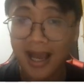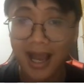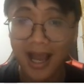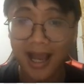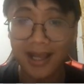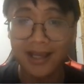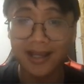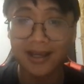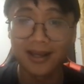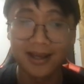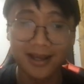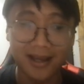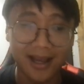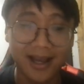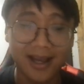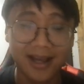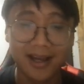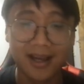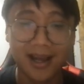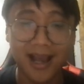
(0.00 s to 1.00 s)
I
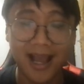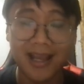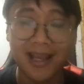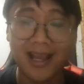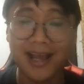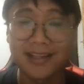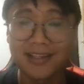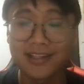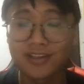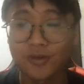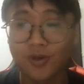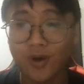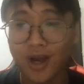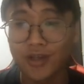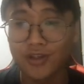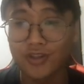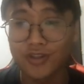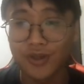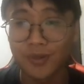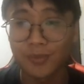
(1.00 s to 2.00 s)
I got this
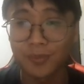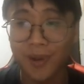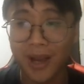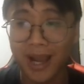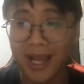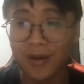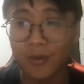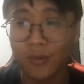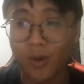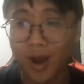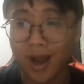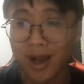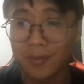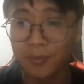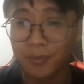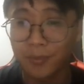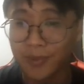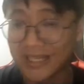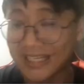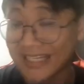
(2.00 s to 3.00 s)
question by
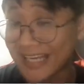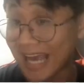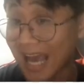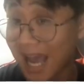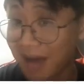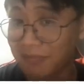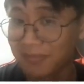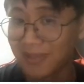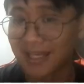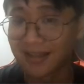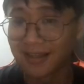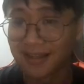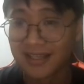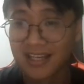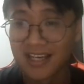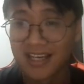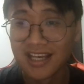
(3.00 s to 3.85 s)
one big company.